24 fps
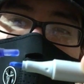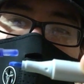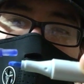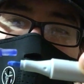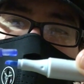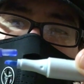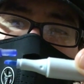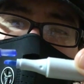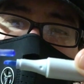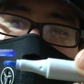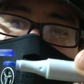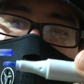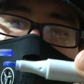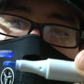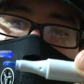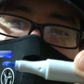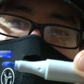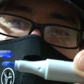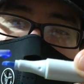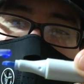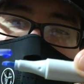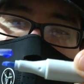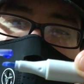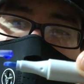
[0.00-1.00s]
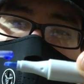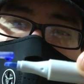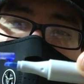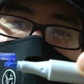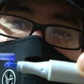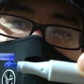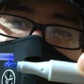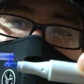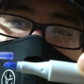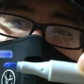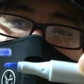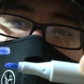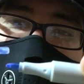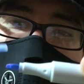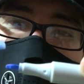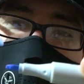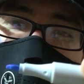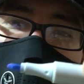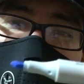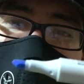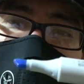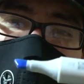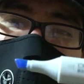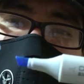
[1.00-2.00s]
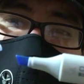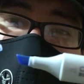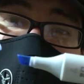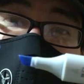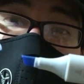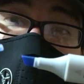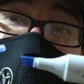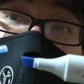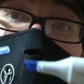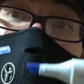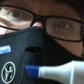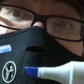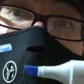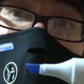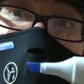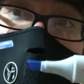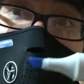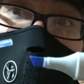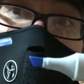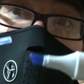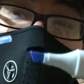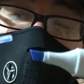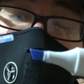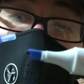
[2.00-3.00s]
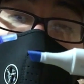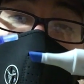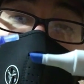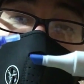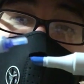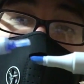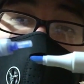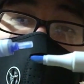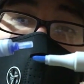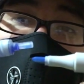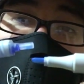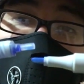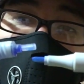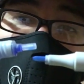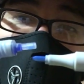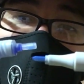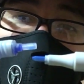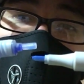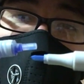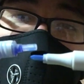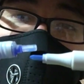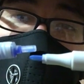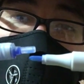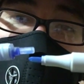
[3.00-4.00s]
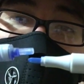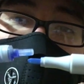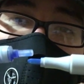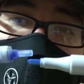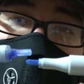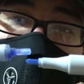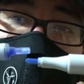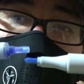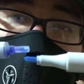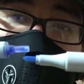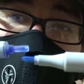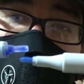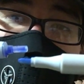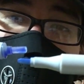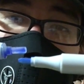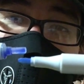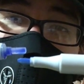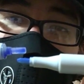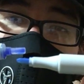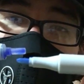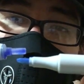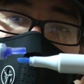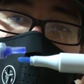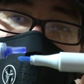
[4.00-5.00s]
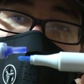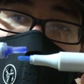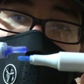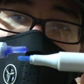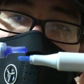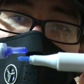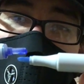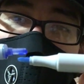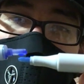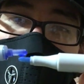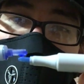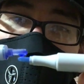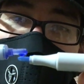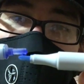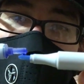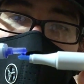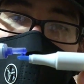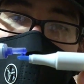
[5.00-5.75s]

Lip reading: it's very, it can stain very easily, so you may want to go slow.